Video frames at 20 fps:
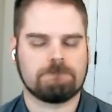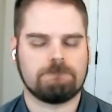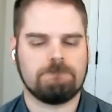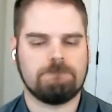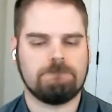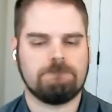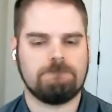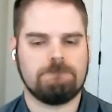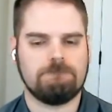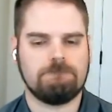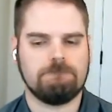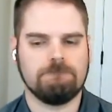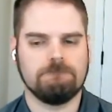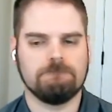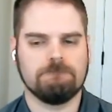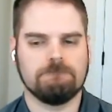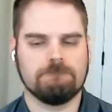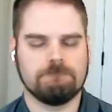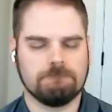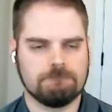
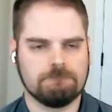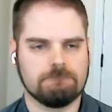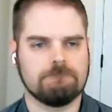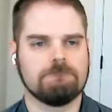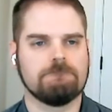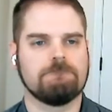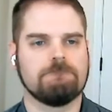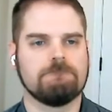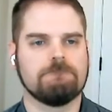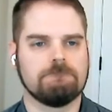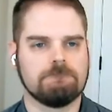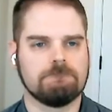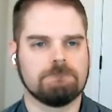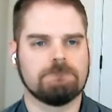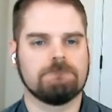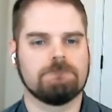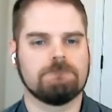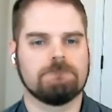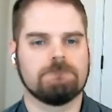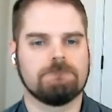
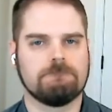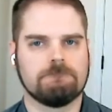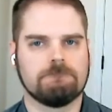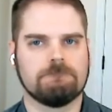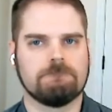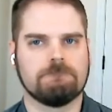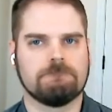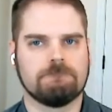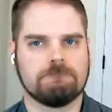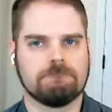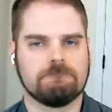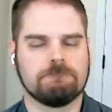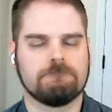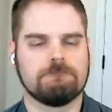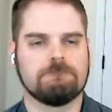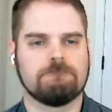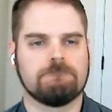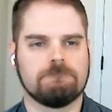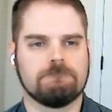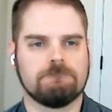
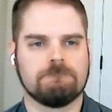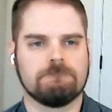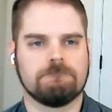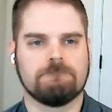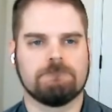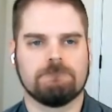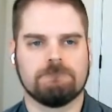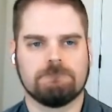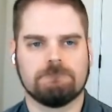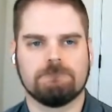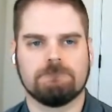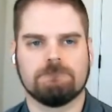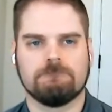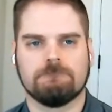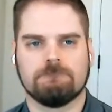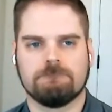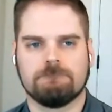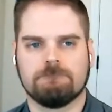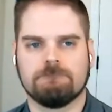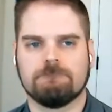
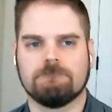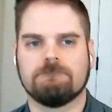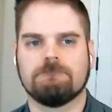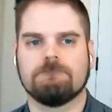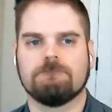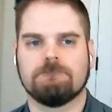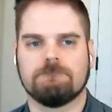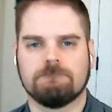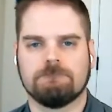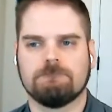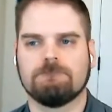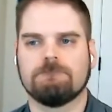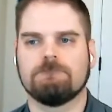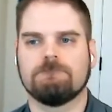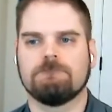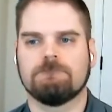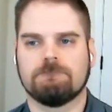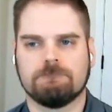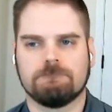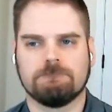
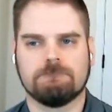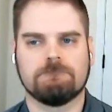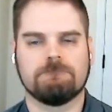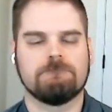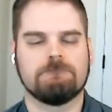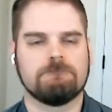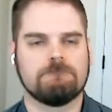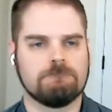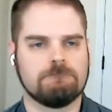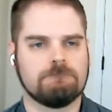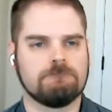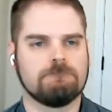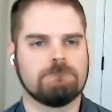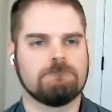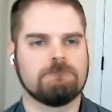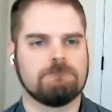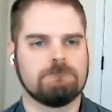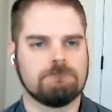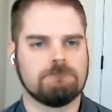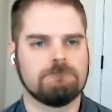
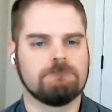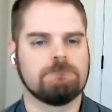The person shown says nothing.